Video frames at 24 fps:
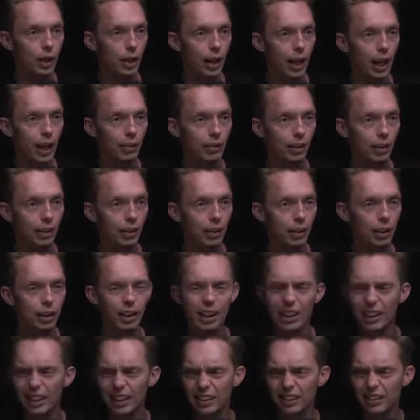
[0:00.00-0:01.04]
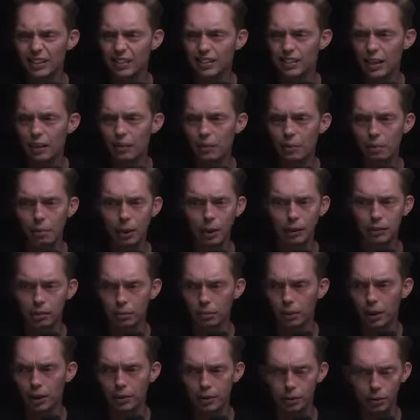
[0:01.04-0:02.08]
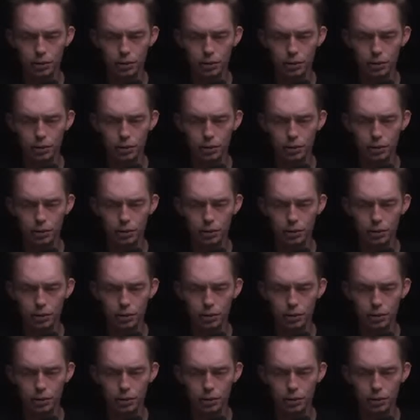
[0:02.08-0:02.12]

they have I think it's $7 a month,